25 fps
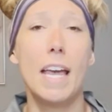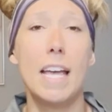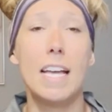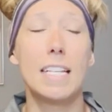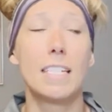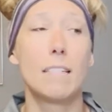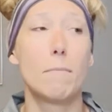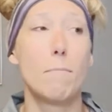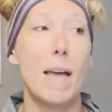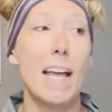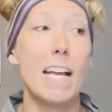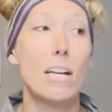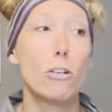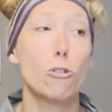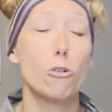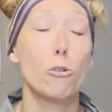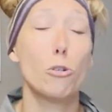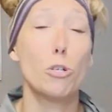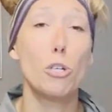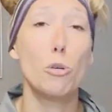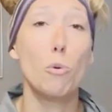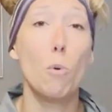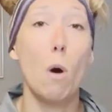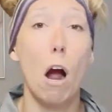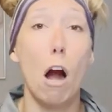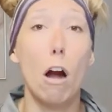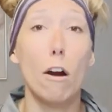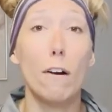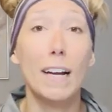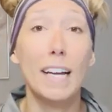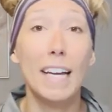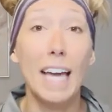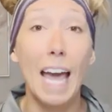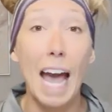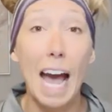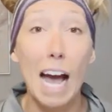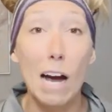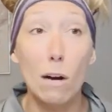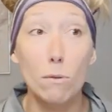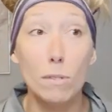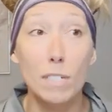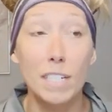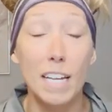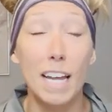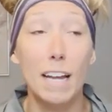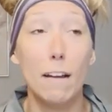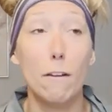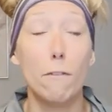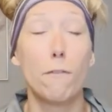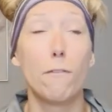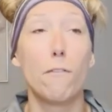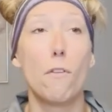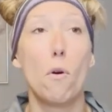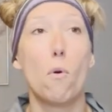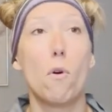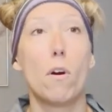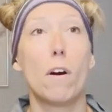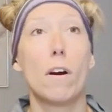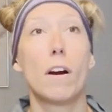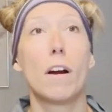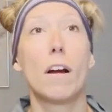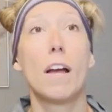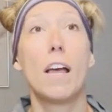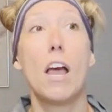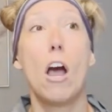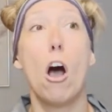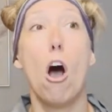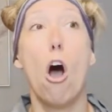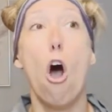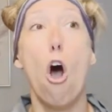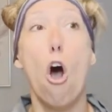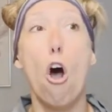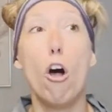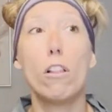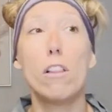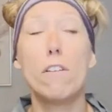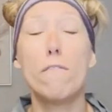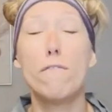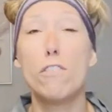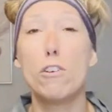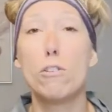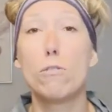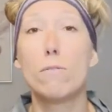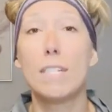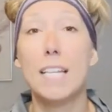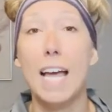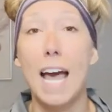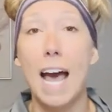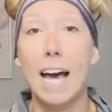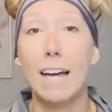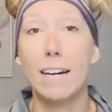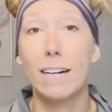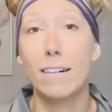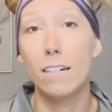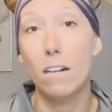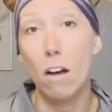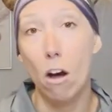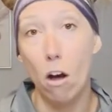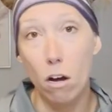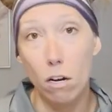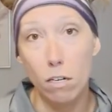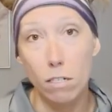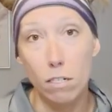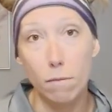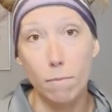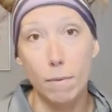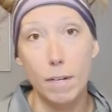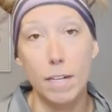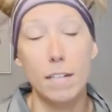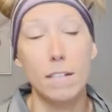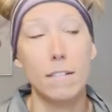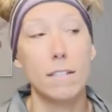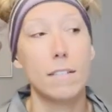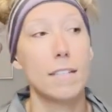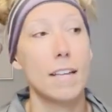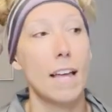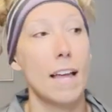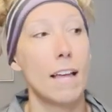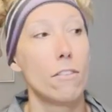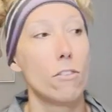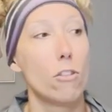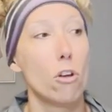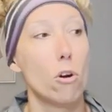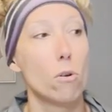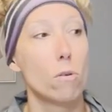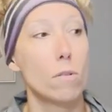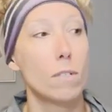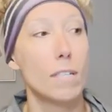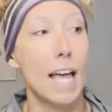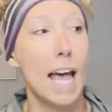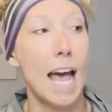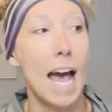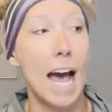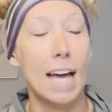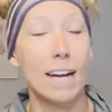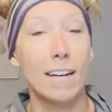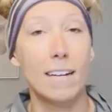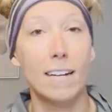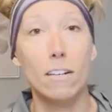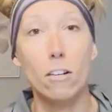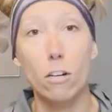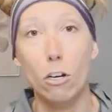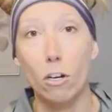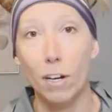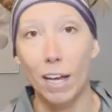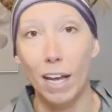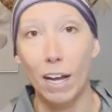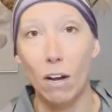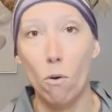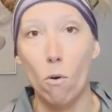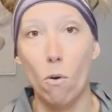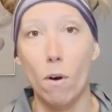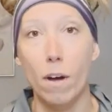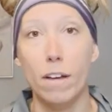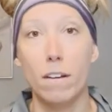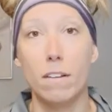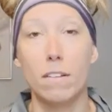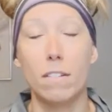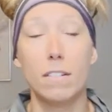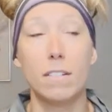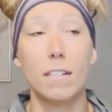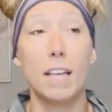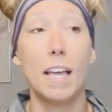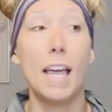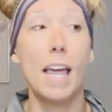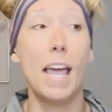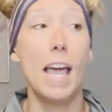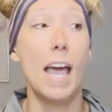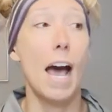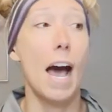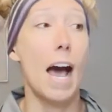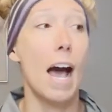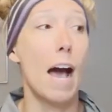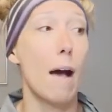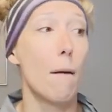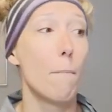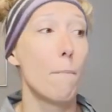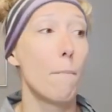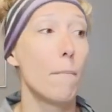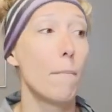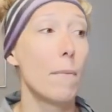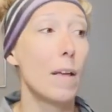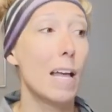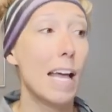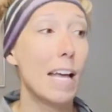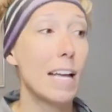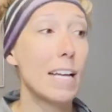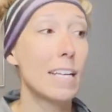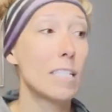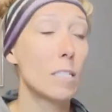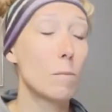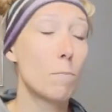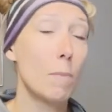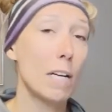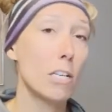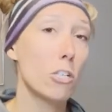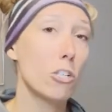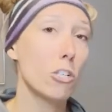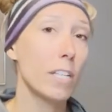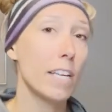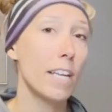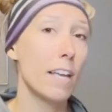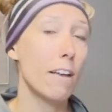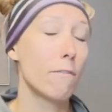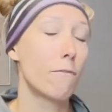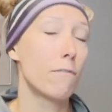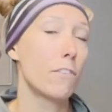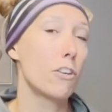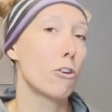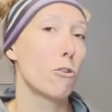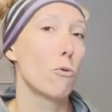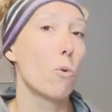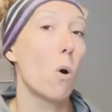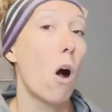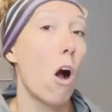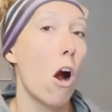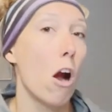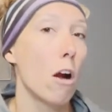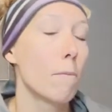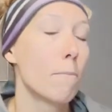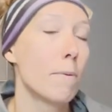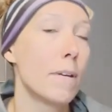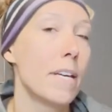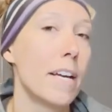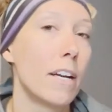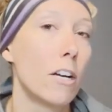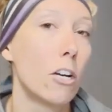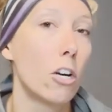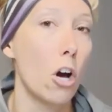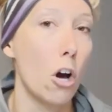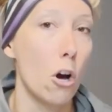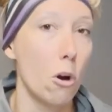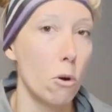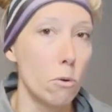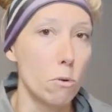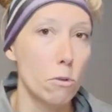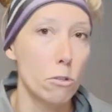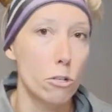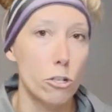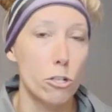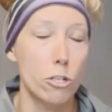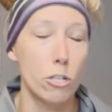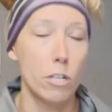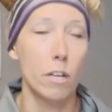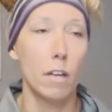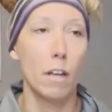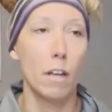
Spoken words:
is make sure you are accounting for all of those added condiments and those added cooking oils, especially if you are being coached.